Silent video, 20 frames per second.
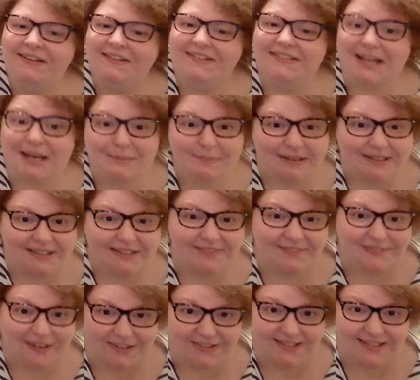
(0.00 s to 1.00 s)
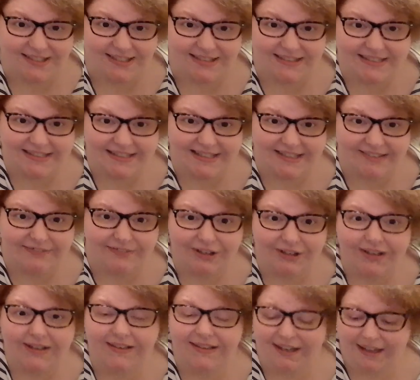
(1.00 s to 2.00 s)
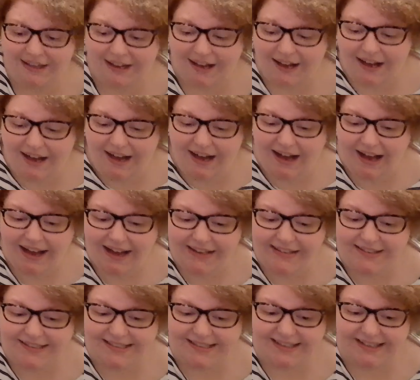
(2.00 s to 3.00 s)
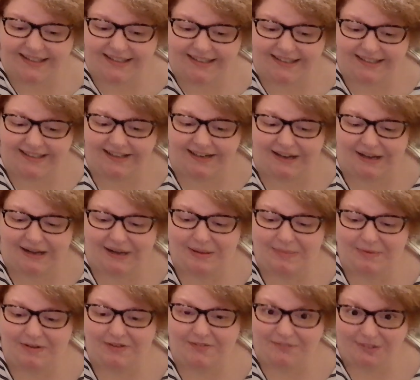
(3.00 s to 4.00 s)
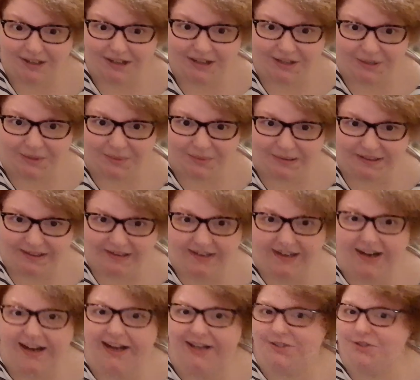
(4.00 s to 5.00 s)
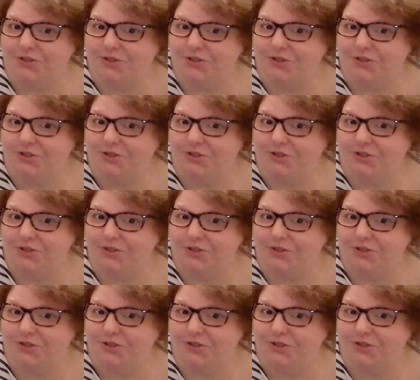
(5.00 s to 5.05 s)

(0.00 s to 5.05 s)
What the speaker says: time I did a Valentine's Day vlog, I did a vlog where I